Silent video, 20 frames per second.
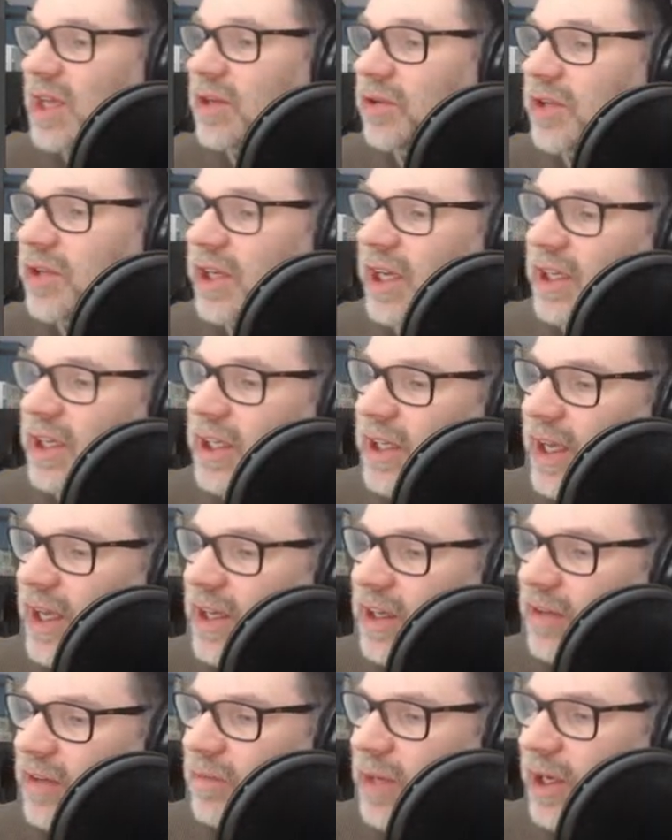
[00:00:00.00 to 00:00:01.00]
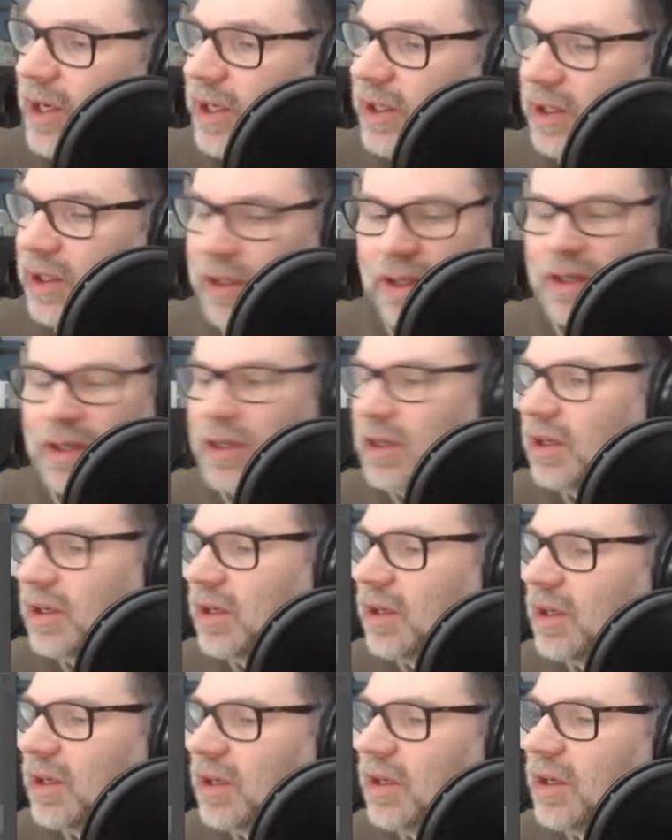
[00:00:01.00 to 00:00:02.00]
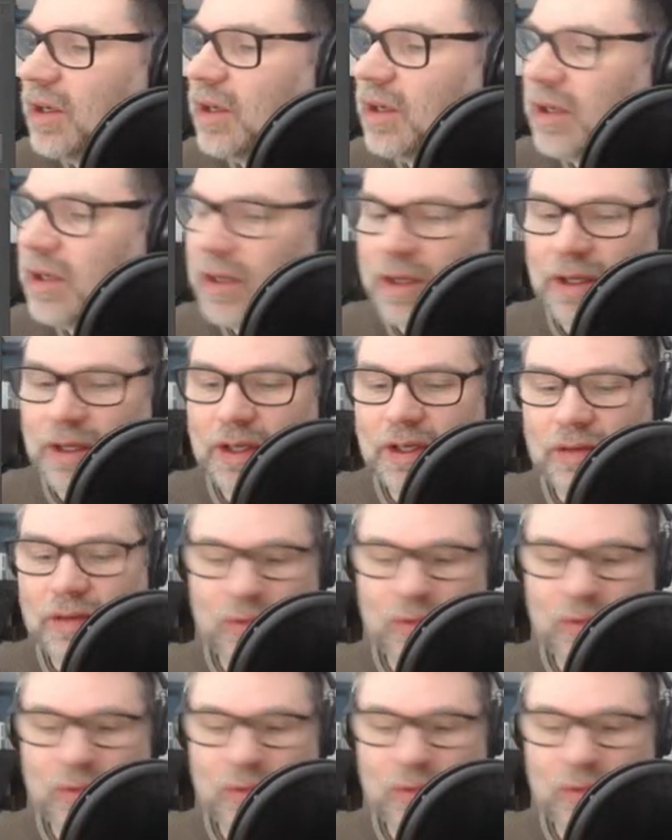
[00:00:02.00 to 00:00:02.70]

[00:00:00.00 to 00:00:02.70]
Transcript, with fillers: I don't think I need any of my uh,